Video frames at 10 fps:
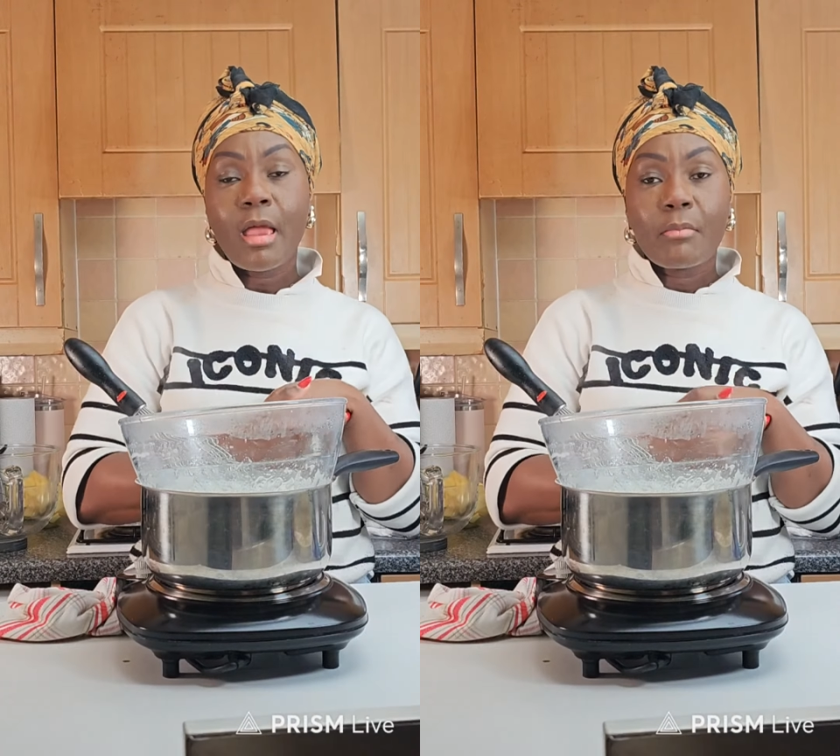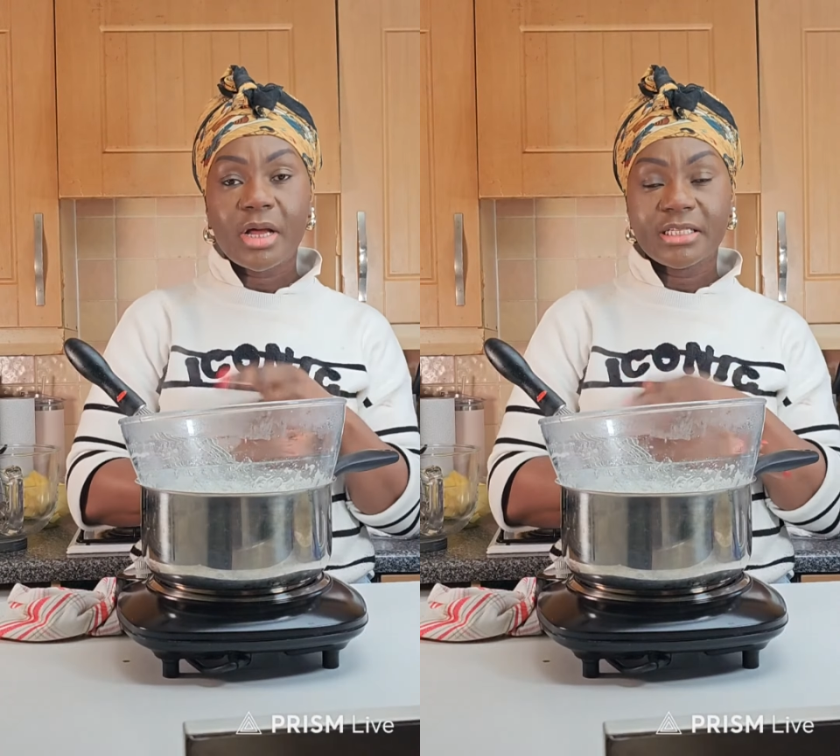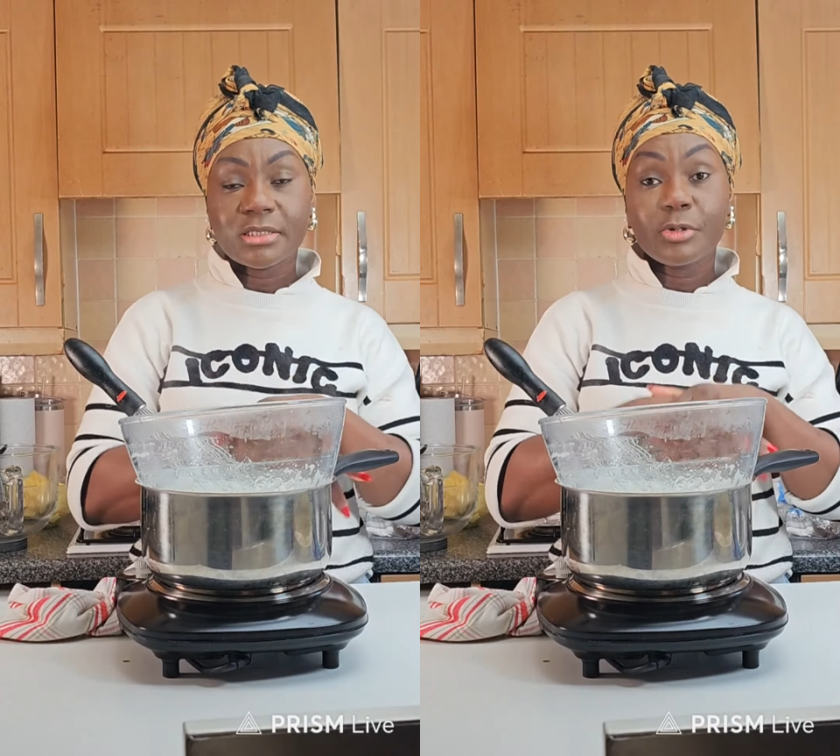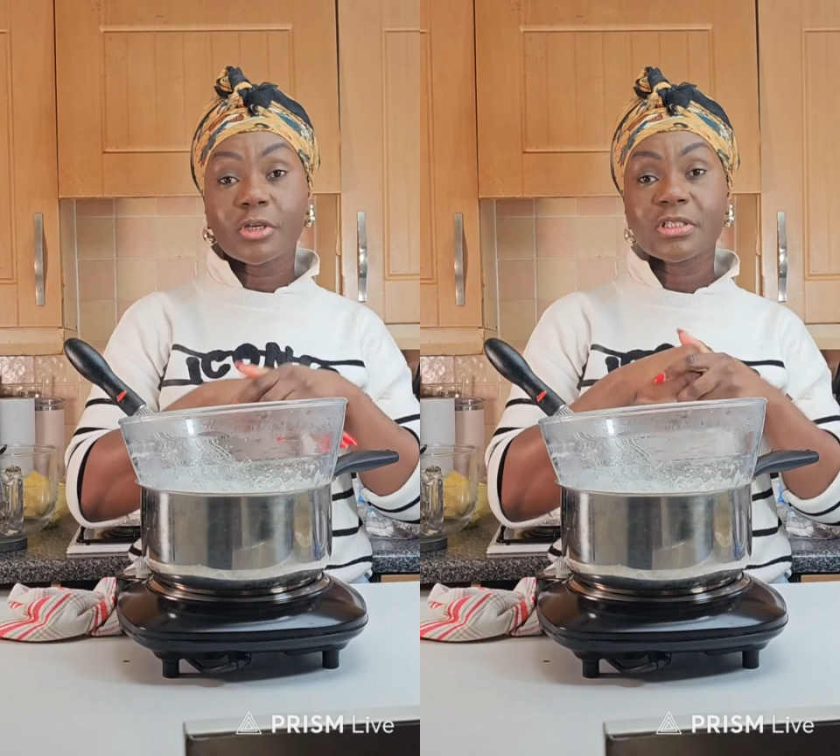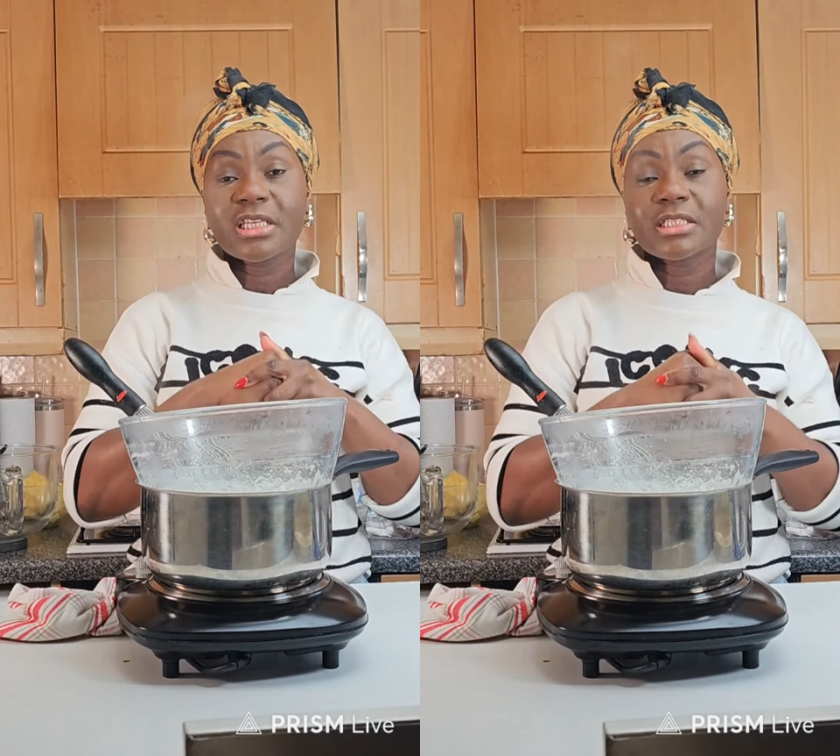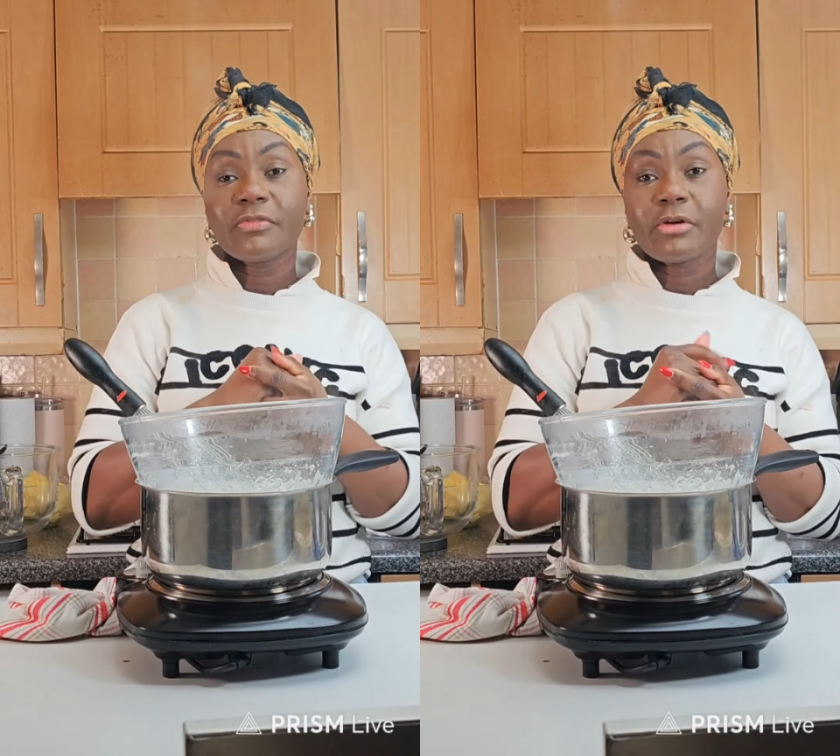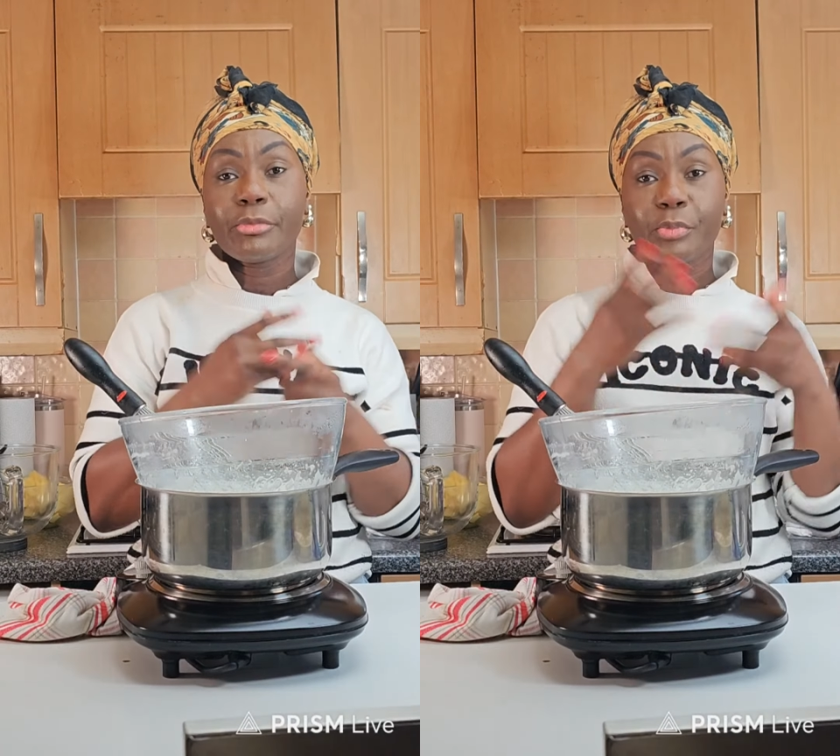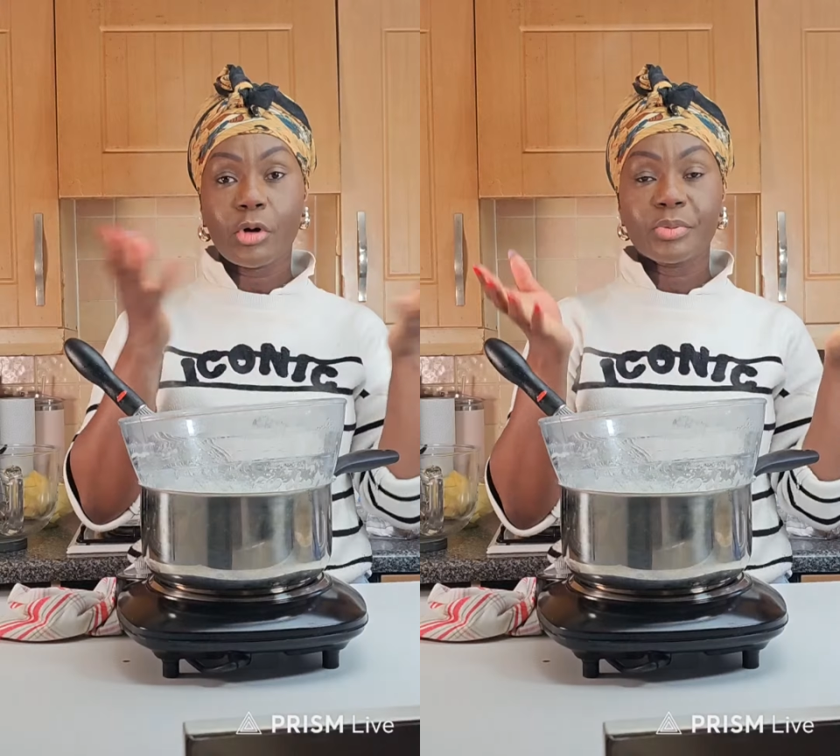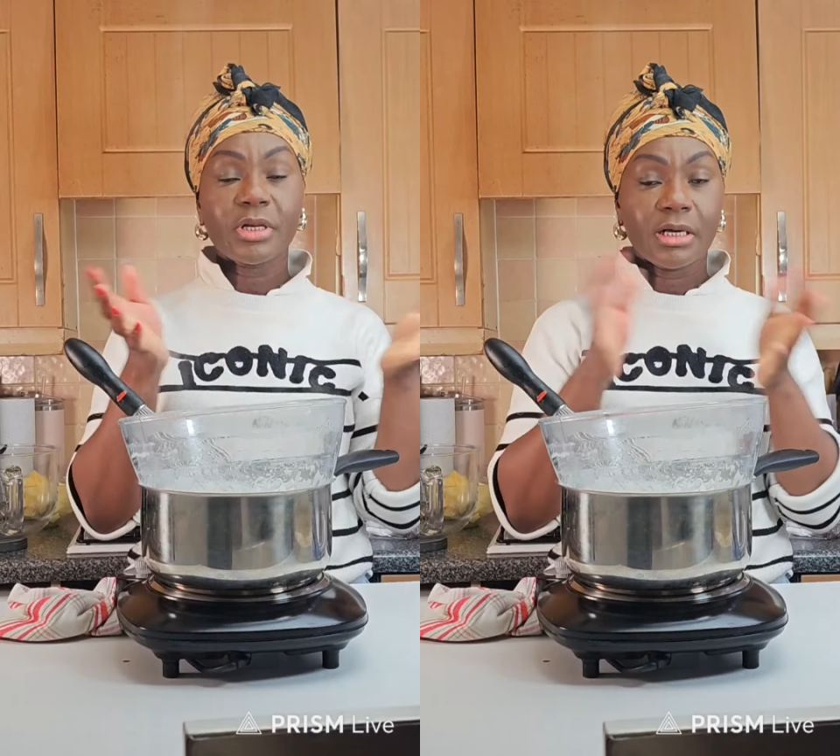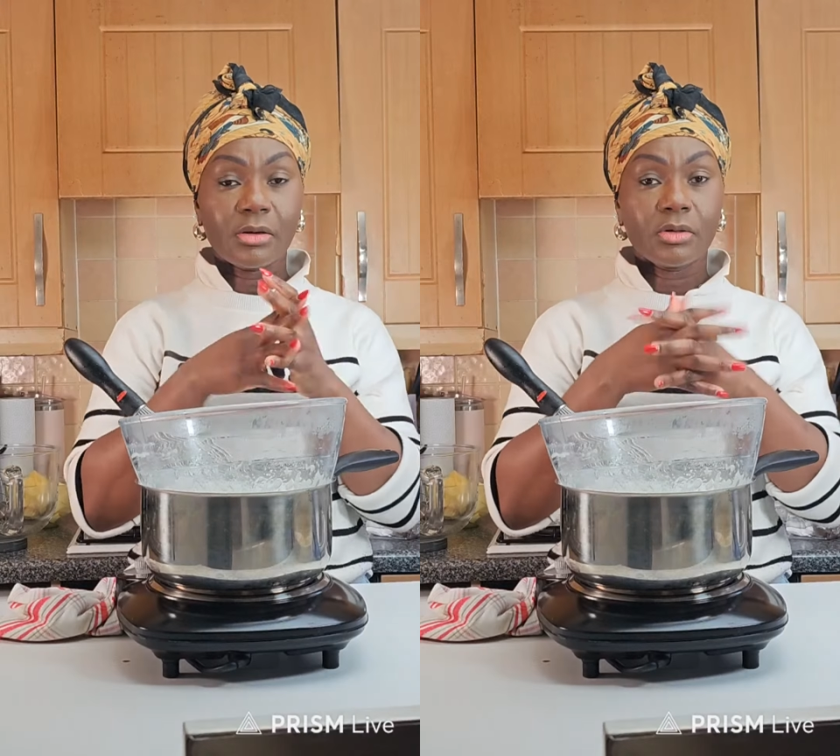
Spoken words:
But it's because he's very popular